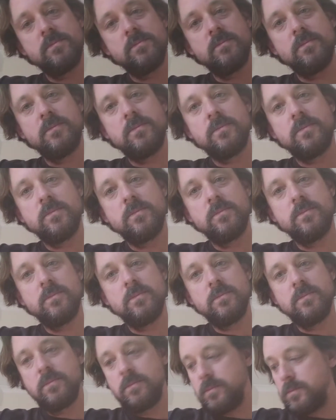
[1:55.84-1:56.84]

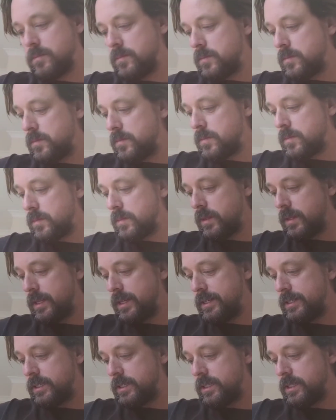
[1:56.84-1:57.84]

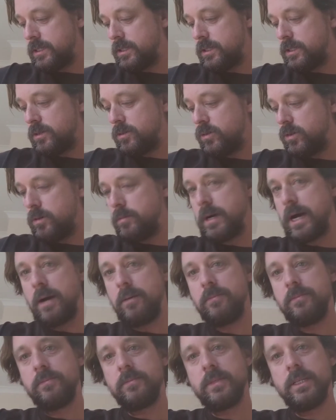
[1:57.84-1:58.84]
just a little warm up,
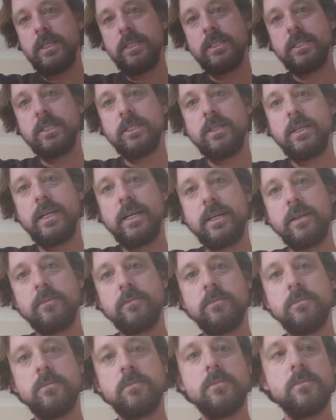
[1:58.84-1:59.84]
each
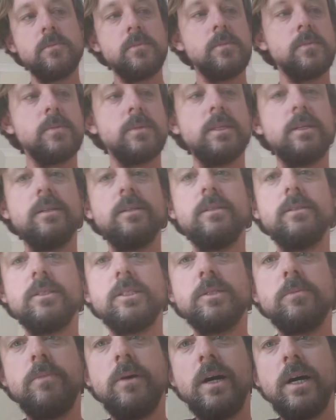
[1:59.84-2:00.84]
string,
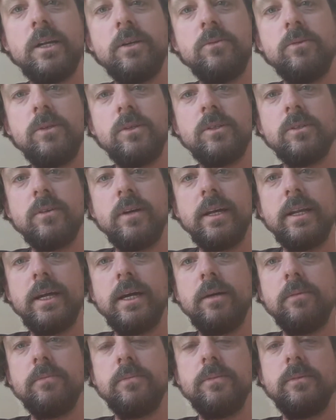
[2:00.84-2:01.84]
spider walk run
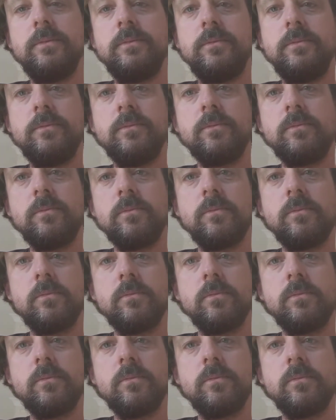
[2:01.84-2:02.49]
up.